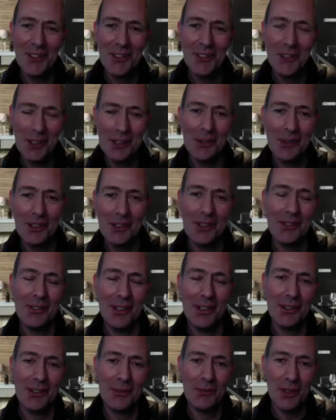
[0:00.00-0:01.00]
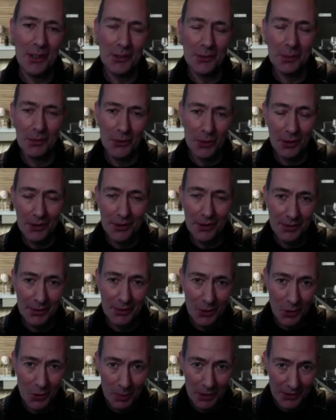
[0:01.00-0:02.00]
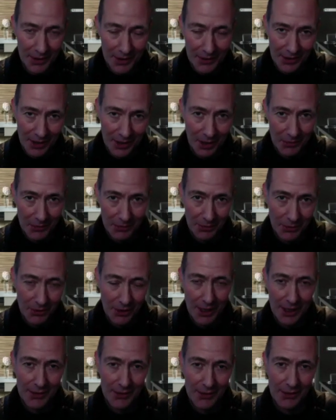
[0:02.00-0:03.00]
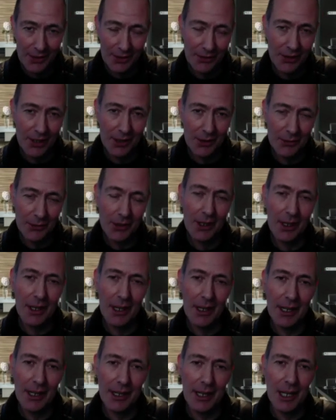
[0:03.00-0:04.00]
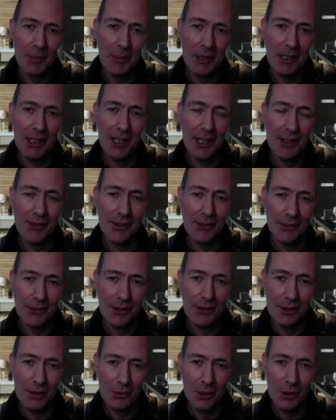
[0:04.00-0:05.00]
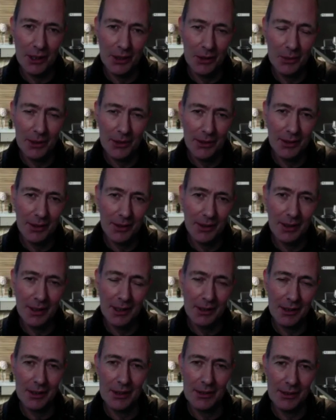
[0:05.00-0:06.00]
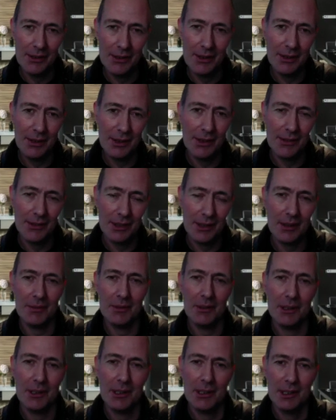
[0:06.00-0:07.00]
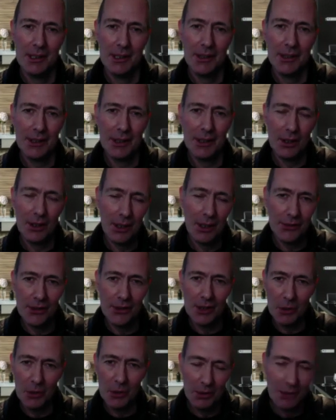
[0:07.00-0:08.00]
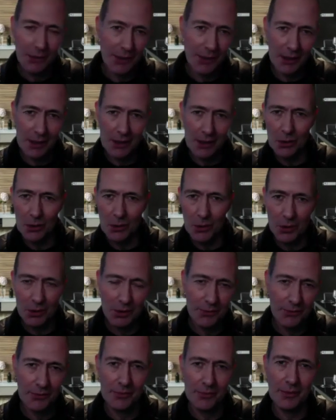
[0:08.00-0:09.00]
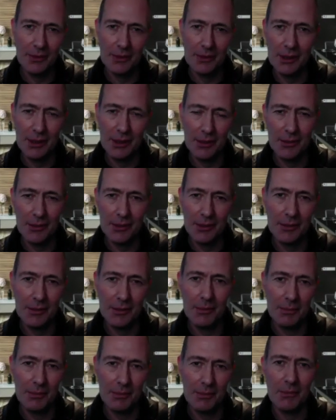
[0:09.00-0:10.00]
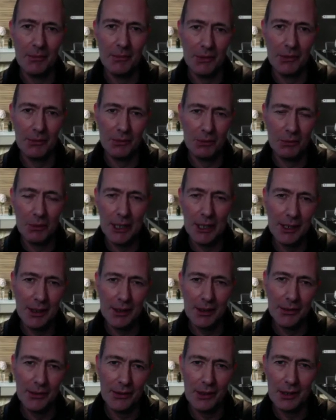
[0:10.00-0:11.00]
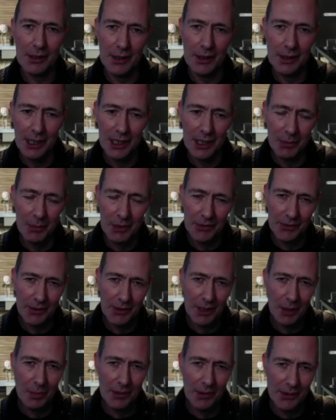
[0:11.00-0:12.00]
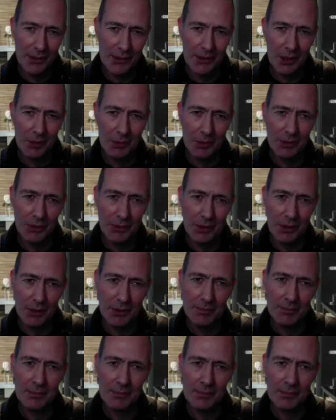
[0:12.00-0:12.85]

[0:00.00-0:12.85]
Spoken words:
you said the vast majority of your business comes through the agency channels. How many agents do you work with, and is it a large number, or is it a core of the regulars that kind of keep most of that business coming through?